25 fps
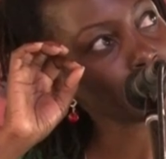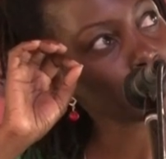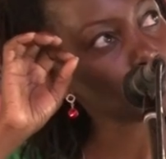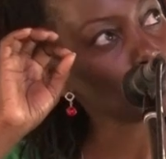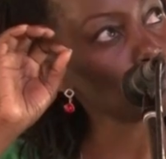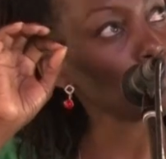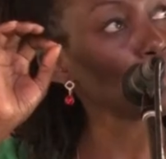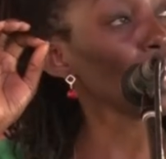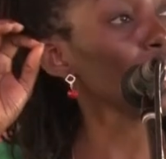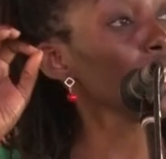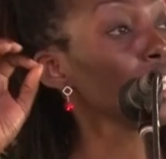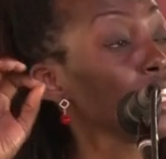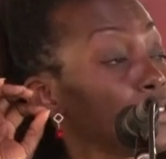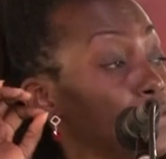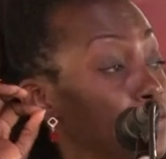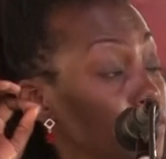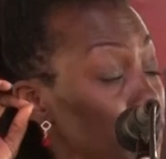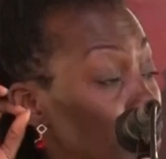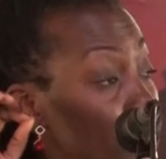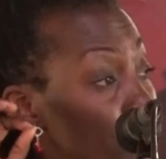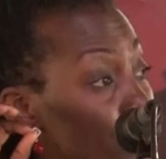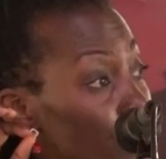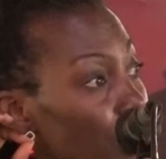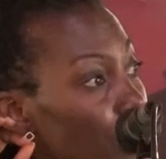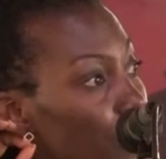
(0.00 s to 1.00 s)
main
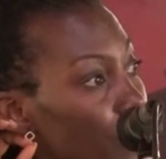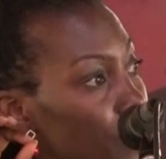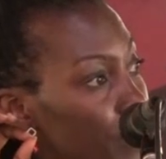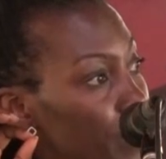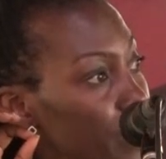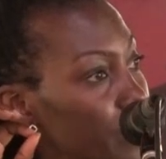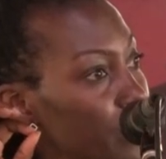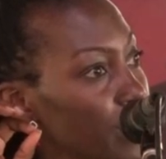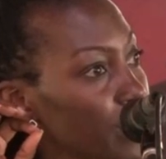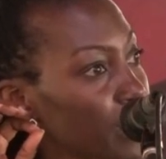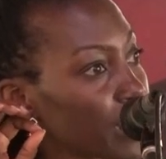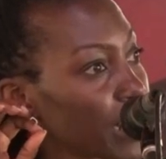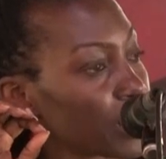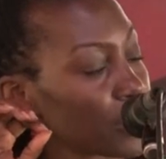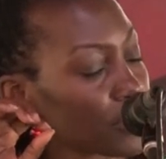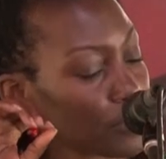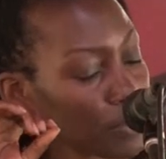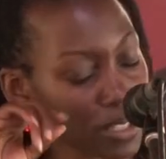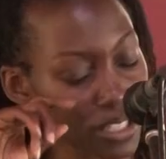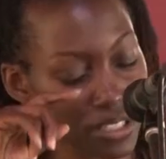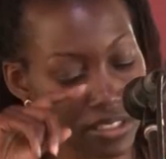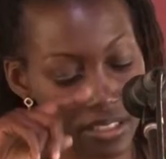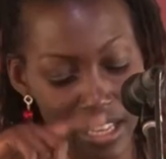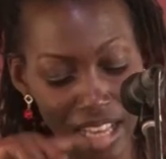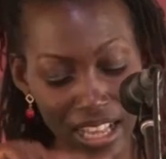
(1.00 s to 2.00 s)
feature of this
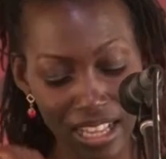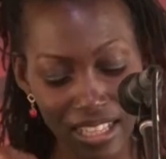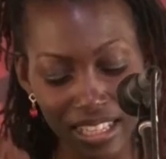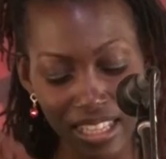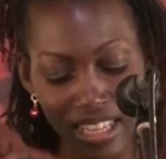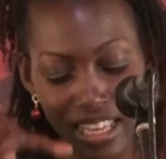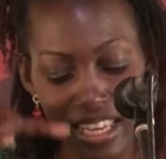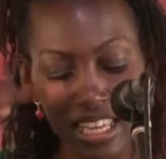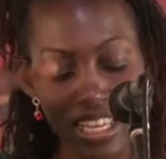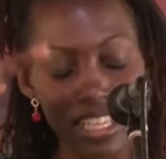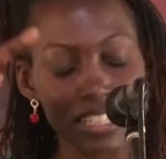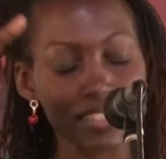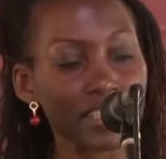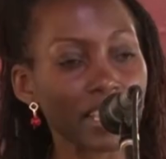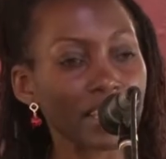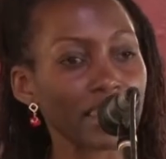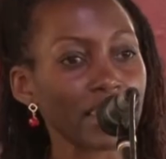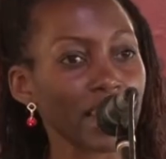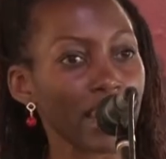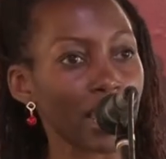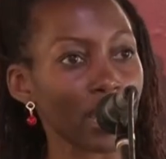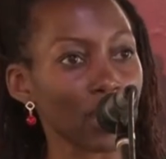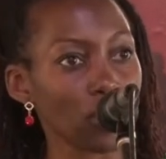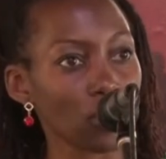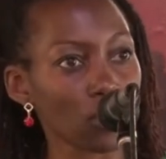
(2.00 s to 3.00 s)
attachment style is that
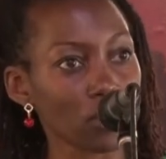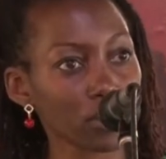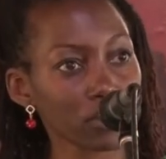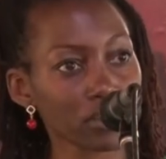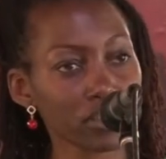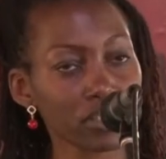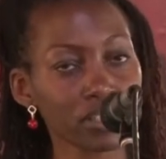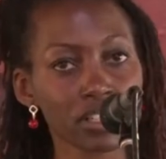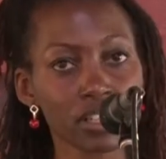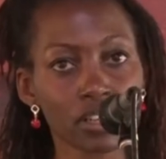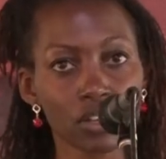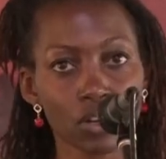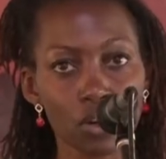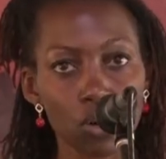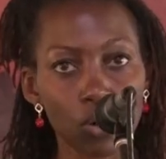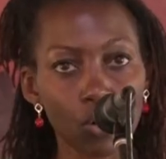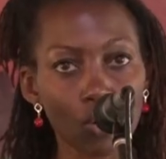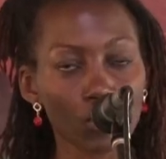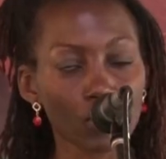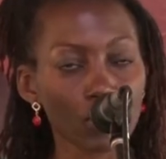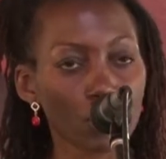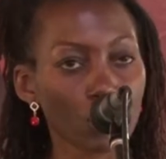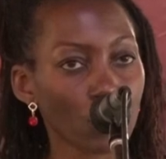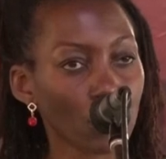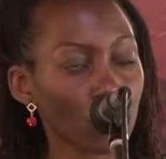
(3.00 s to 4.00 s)
they're hot,
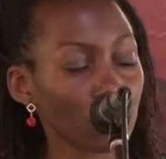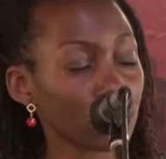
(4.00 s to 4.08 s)
cold,